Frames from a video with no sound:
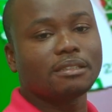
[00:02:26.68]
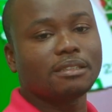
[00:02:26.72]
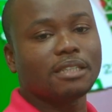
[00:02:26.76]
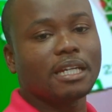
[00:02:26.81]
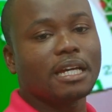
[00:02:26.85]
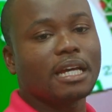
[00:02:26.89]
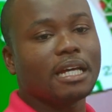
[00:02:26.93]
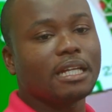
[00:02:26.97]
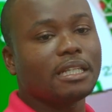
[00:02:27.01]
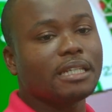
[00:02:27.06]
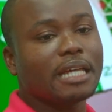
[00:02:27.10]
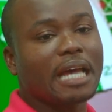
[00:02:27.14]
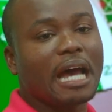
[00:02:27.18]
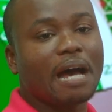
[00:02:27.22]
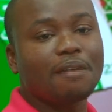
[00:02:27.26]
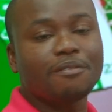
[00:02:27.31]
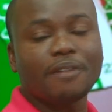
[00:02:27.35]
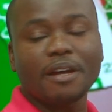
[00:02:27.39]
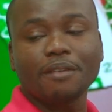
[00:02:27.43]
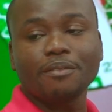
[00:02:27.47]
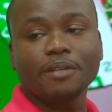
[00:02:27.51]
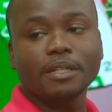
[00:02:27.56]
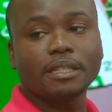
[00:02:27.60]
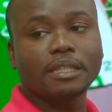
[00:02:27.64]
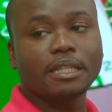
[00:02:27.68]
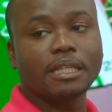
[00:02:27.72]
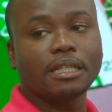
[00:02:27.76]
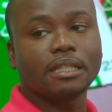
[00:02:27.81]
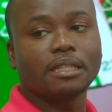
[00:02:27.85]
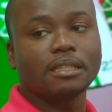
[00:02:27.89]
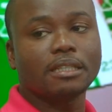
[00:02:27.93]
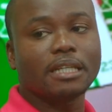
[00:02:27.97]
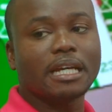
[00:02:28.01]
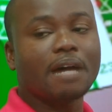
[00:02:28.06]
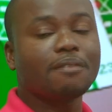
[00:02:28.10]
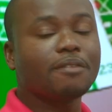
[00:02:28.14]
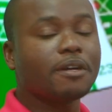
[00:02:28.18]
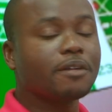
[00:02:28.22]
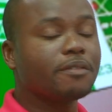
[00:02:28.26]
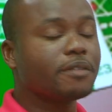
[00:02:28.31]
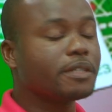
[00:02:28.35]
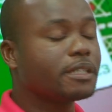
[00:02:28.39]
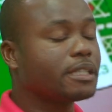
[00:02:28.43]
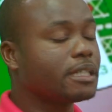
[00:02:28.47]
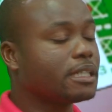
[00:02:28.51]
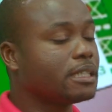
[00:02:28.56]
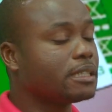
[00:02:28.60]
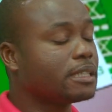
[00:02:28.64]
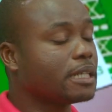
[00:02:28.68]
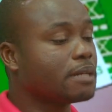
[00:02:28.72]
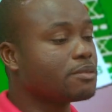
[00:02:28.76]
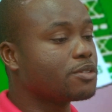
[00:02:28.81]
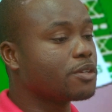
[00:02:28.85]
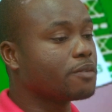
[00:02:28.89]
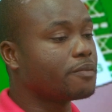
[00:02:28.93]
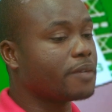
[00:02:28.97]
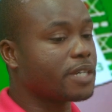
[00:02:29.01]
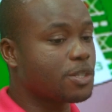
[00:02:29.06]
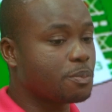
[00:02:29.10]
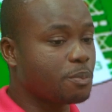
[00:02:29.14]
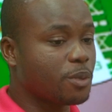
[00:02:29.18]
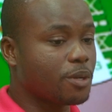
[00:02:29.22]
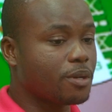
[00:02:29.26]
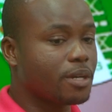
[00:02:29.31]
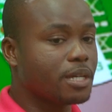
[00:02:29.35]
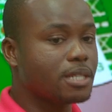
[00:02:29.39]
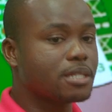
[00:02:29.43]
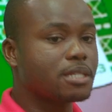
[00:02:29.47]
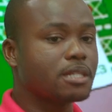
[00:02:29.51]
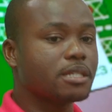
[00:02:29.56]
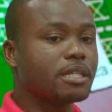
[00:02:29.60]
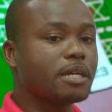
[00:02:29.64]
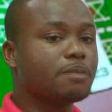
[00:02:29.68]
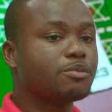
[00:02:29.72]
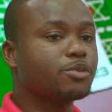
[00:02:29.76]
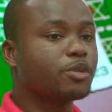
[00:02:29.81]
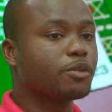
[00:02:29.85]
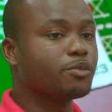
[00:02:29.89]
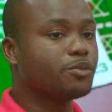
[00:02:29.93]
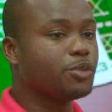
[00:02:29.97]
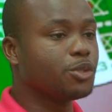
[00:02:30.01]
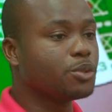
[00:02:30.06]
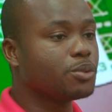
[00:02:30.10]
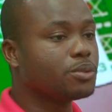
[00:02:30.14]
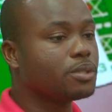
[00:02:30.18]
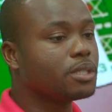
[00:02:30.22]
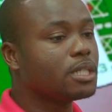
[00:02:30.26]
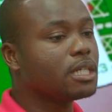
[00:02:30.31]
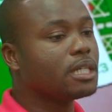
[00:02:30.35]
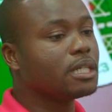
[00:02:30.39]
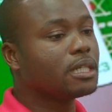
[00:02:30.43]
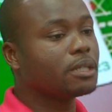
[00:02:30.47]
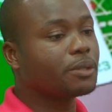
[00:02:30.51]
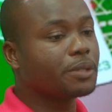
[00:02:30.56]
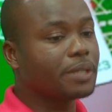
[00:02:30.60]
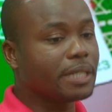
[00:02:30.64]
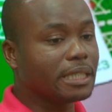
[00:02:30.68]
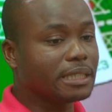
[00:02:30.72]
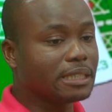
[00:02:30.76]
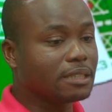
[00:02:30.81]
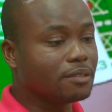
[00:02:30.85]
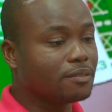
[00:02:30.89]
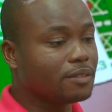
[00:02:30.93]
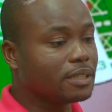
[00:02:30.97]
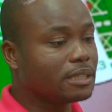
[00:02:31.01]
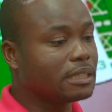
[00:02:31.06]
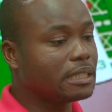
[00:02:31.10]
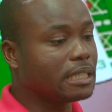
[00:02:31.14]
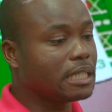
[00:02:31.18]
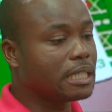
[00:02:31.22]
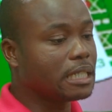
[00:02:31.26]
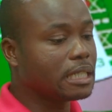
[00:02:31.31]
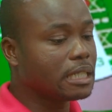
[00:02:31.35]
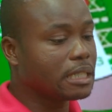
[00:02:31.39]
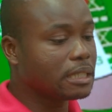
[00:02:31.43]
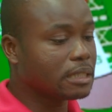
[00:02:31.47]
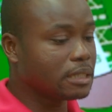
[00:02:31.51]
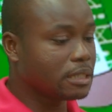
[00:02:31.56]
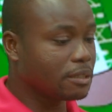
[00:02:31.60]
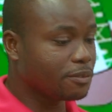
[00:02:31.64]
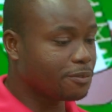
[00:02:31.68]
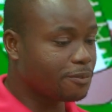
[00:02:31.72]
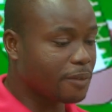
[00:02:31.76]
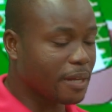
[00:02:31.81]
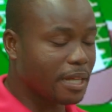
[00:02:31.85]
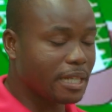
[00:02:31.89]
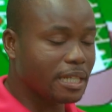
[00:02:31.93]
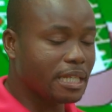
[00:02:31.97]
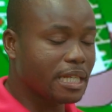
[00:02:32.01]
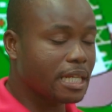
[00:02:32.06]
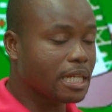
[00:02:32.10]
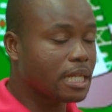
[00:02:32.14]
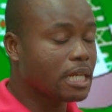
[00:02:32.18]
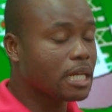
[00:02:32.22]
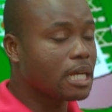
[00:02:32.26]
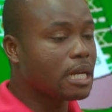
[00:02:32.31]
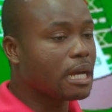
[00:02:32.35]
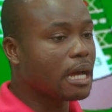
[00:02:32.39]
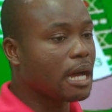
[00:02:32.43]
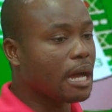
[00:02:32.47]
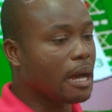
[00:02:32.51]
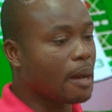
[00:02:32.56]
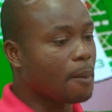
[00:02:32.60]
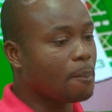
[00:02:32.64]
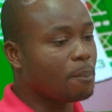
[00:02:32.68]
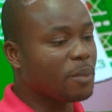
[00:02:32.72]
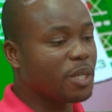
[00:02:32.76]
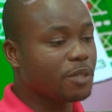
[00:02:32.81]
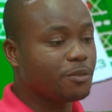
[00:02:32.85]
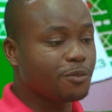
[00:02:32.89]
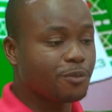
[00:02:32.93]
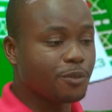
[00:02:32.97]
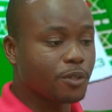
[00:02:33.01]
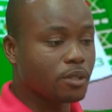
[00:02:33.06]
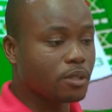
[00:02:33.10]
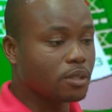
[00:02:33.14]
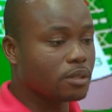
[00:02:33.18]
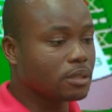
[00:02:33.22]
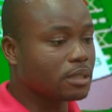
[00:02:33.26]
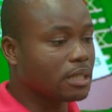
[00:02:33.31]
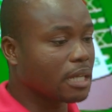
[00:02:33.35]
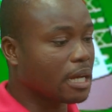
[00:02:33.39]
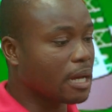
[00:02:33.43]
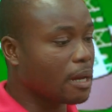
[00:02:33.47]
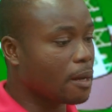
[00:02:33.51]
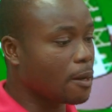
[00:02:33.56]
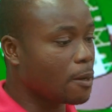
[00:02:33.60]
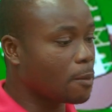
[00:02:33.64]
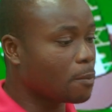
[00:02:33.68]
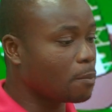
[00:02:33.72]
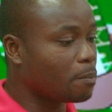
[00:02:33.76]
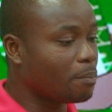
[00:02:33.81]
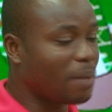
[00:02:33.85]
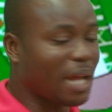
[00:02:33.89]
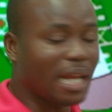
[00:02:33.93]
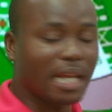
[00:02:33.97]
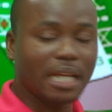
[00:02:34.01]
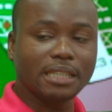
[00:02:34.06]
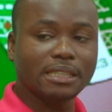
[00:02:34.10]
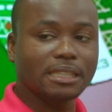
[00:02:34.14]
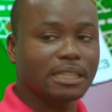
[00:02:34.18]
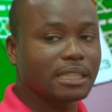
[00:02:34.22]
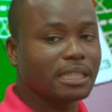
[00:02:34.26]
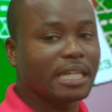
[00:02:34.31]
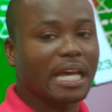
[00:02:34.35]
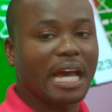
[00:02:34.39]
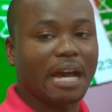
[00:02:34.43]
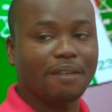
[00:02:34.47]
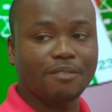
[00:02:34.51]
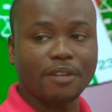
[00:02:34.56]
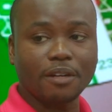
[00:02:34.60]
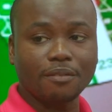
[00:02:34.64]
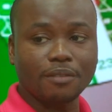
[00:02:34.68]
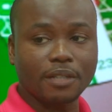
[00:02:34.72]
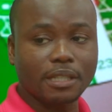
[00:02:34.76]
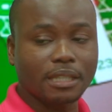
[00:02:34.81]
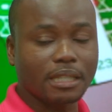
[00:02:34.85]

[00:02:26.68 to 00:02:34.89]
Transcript: Yeah, they have everything. They have everything in terms of experience, in terms of youth, creativity, defending, midfield, balance. They have everything.